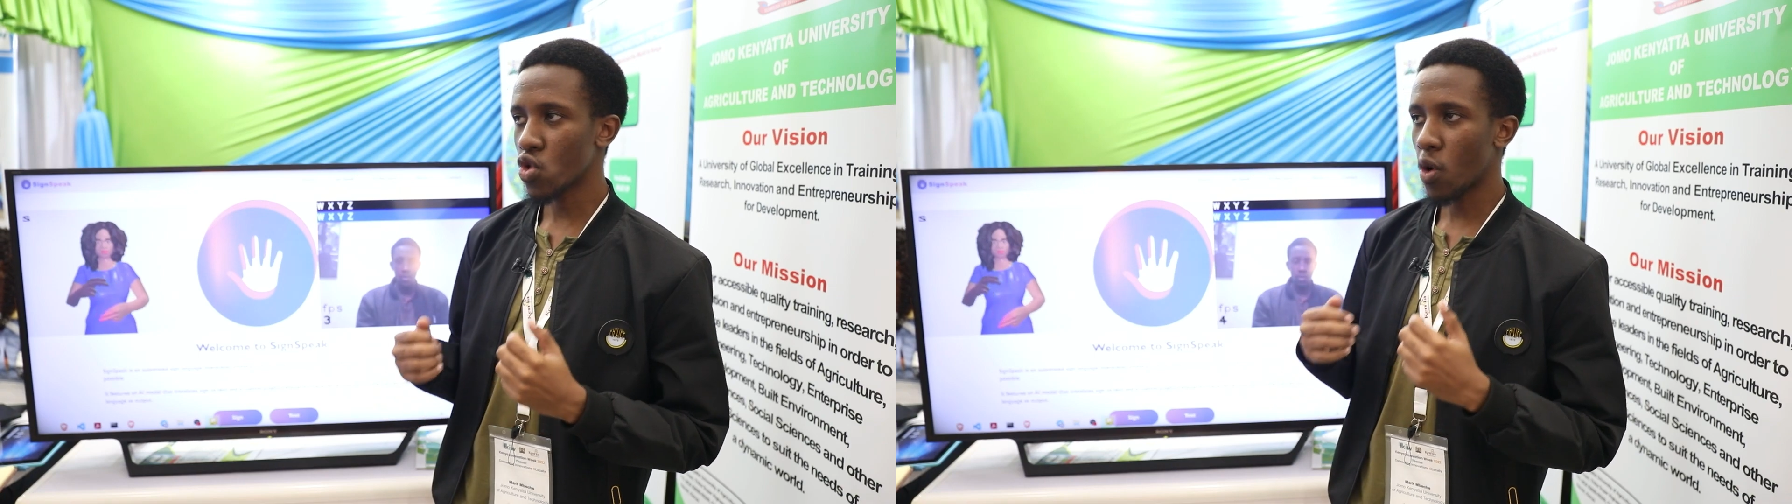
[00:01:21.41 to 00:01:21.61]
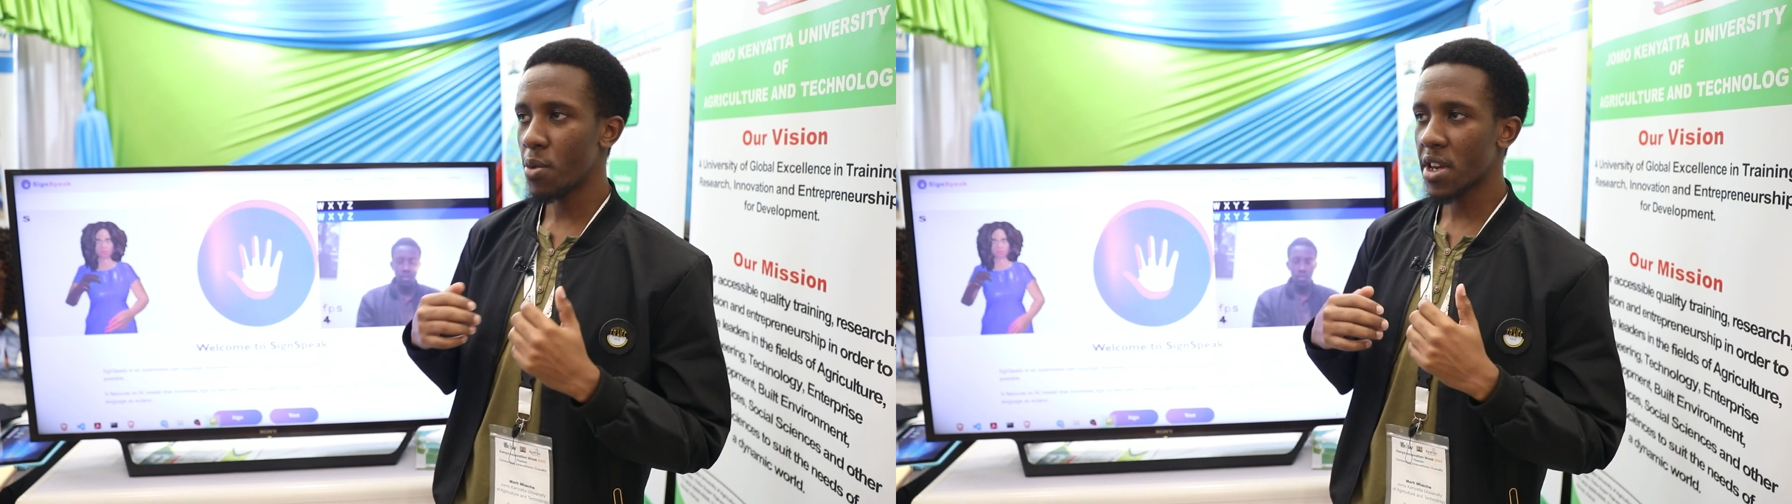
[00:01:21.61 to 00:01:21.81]

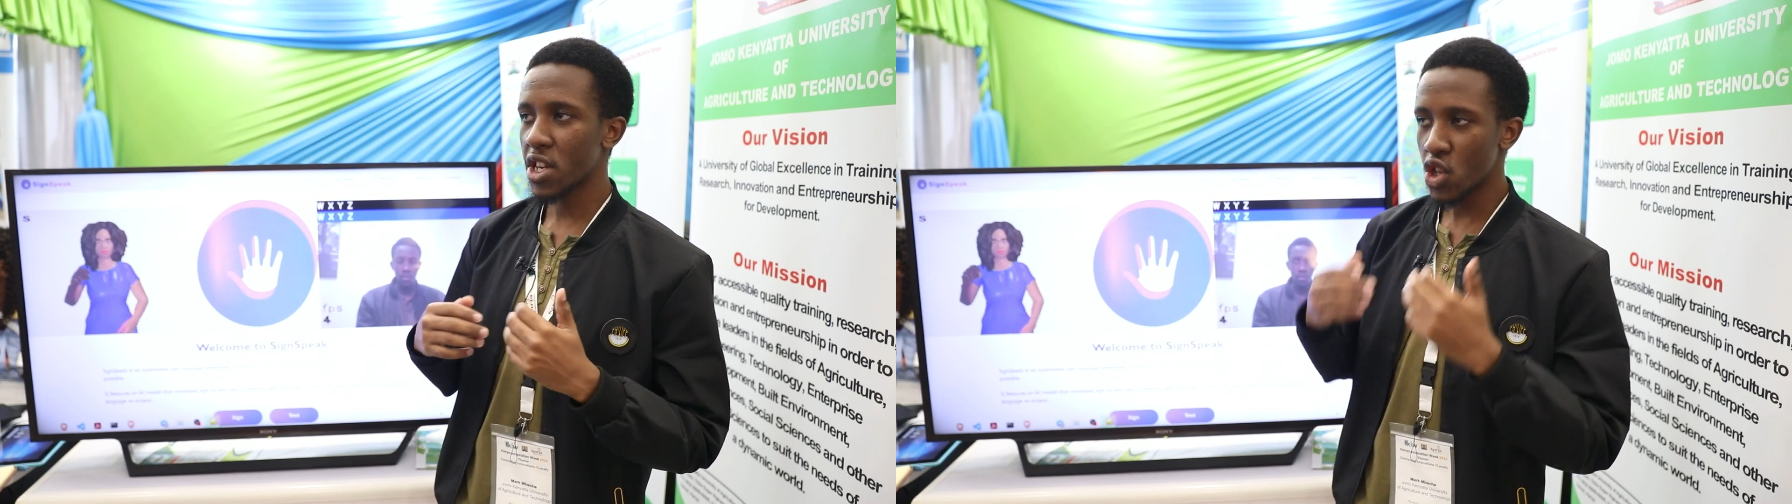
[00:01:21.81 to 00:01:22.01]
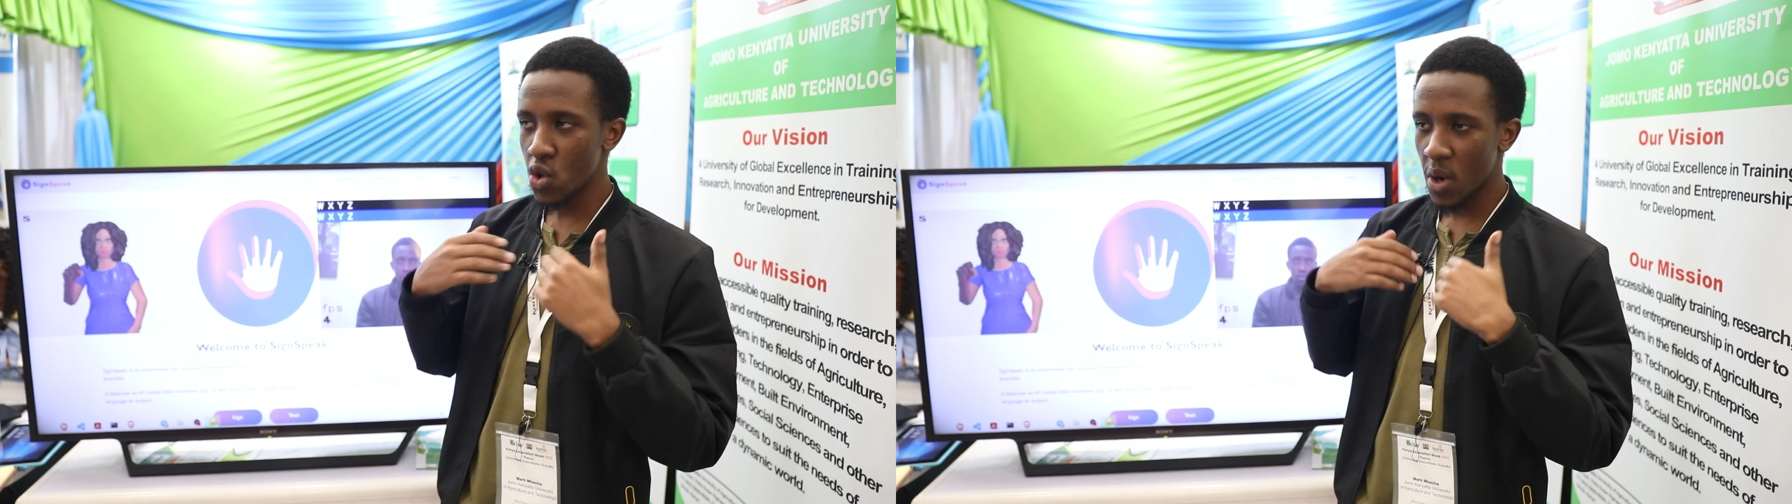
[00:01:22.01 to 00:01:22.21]

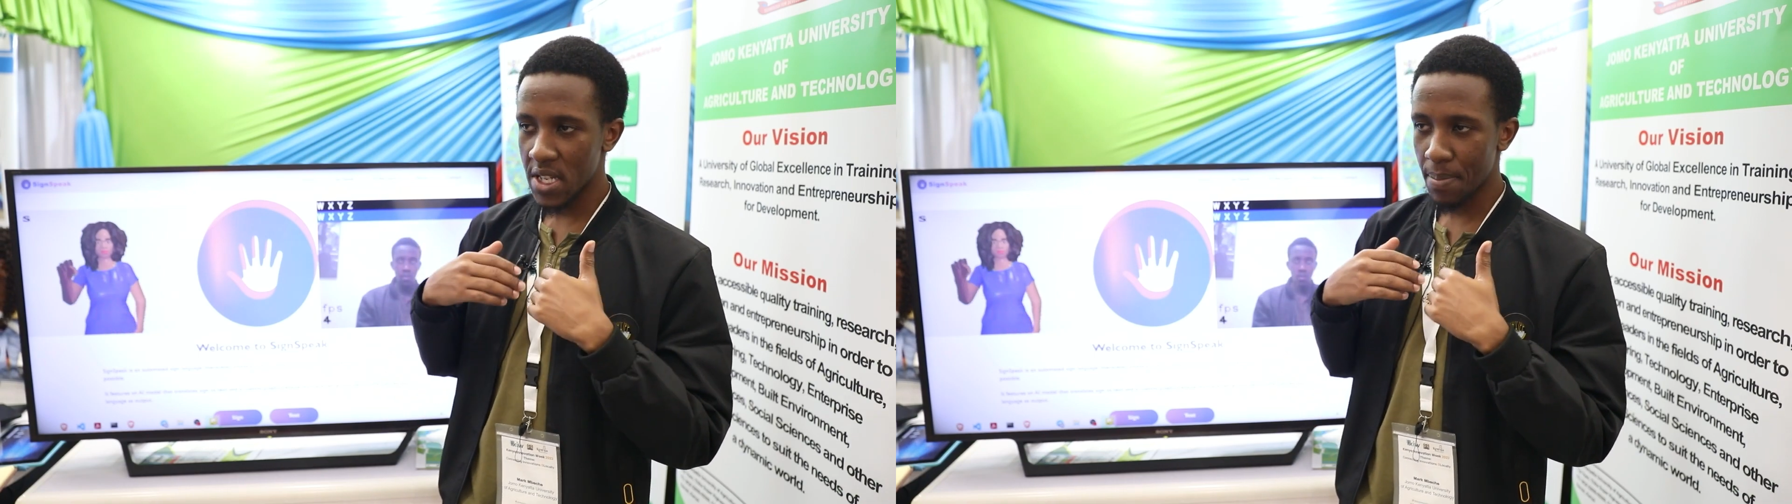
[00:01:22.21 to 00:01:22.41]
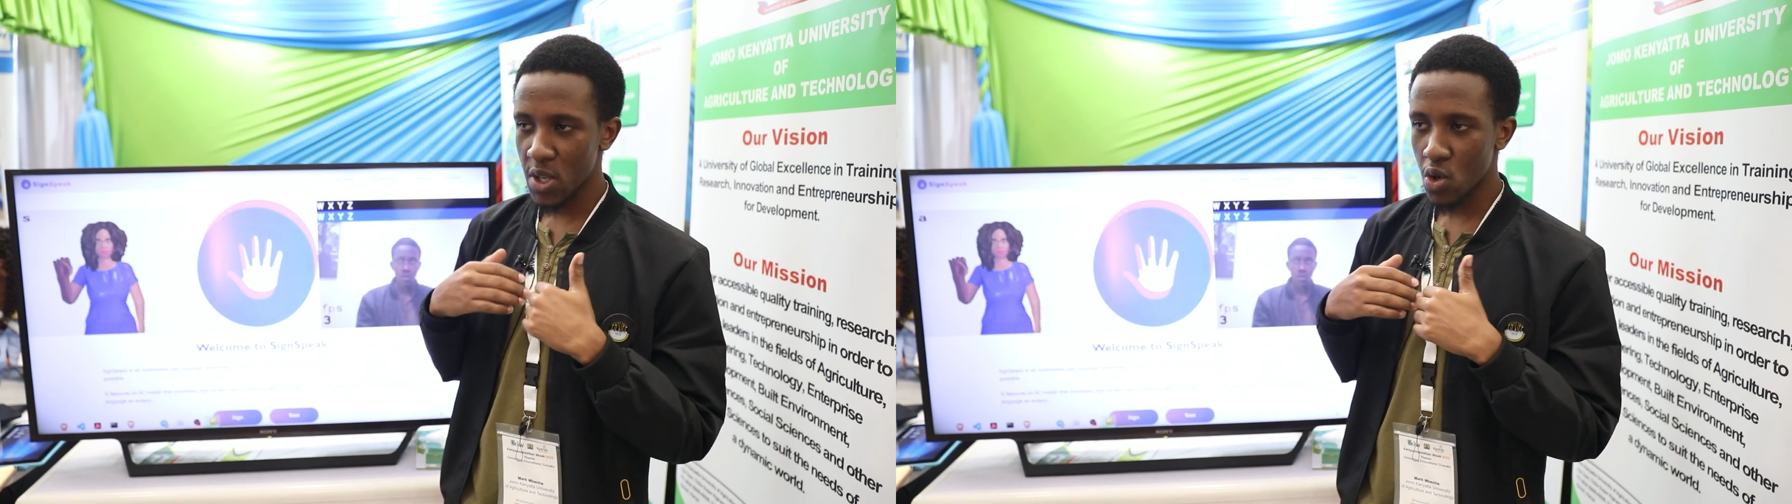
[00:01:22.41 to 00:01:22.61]
communicate you as
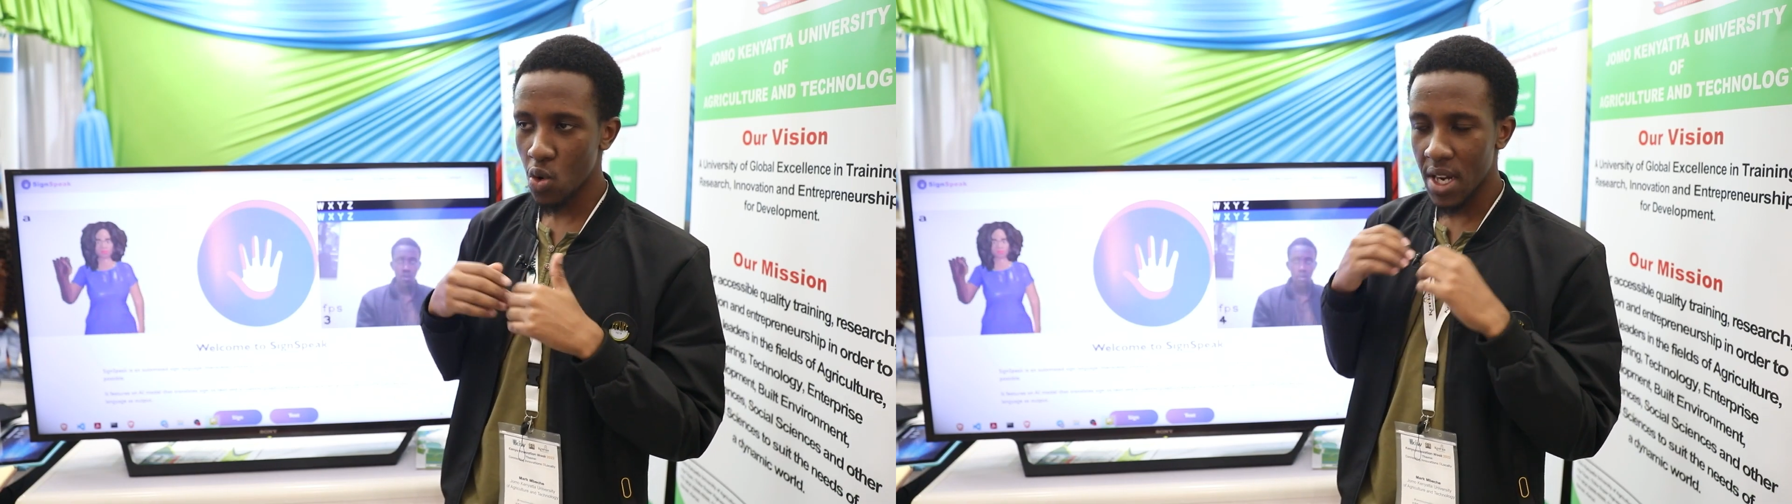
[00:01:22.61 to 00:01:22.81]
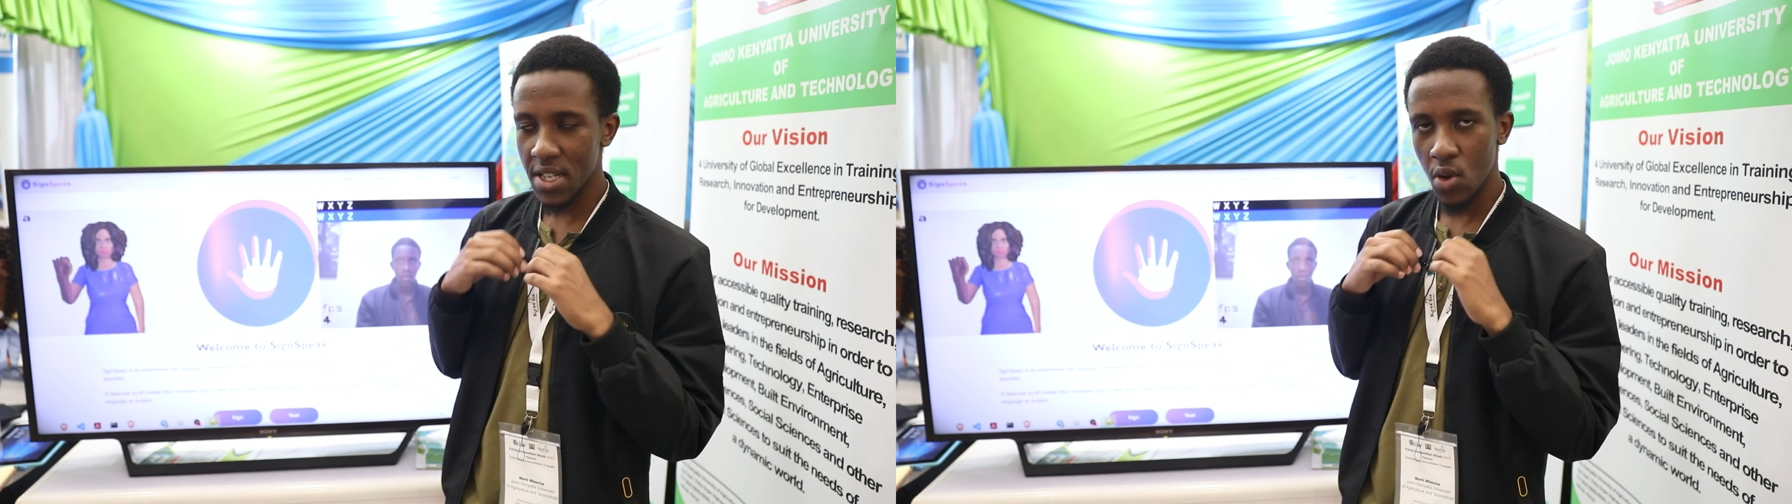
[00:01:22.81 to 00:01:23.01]
the person
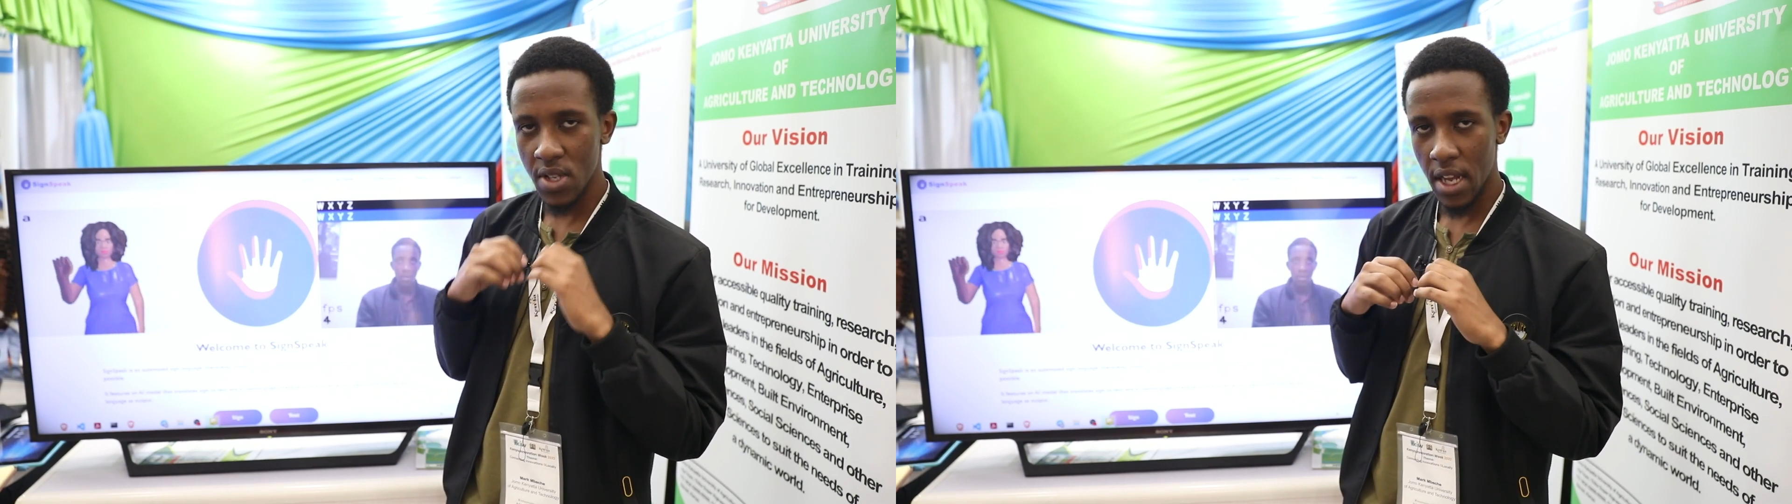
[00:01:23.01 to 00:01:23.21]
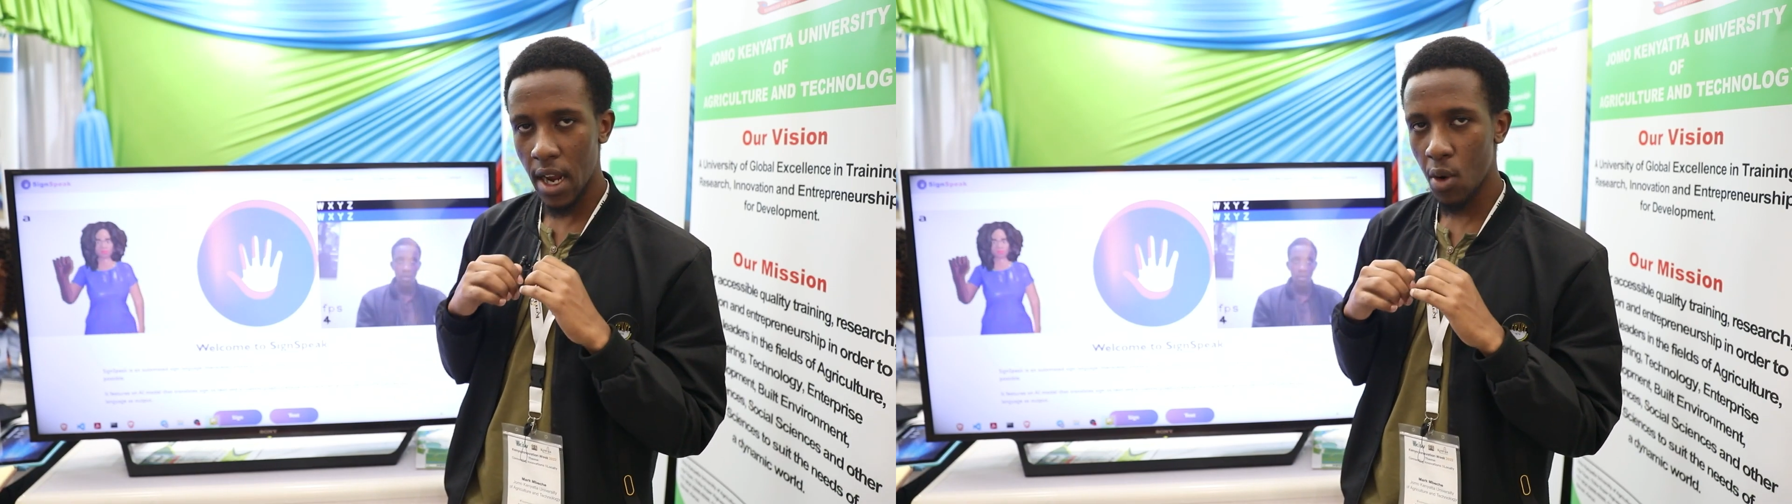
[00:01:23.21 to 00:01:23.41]
who doesn't know
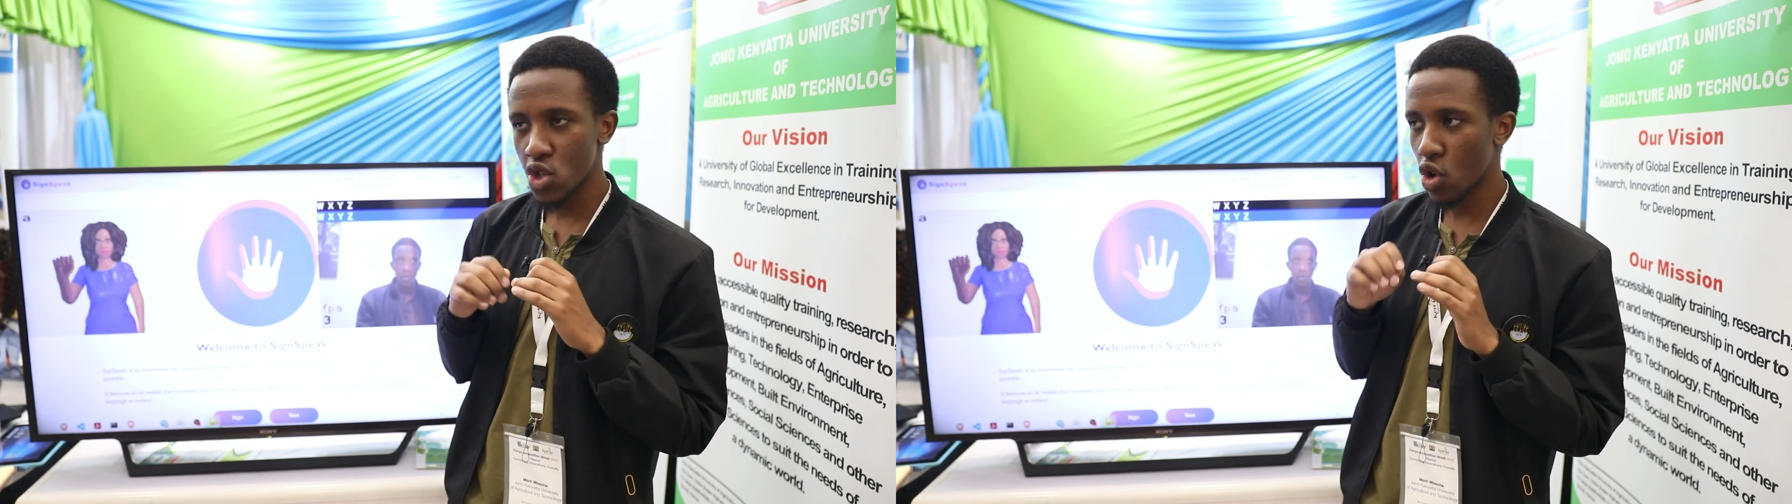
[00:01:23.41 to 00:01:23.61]
sign language,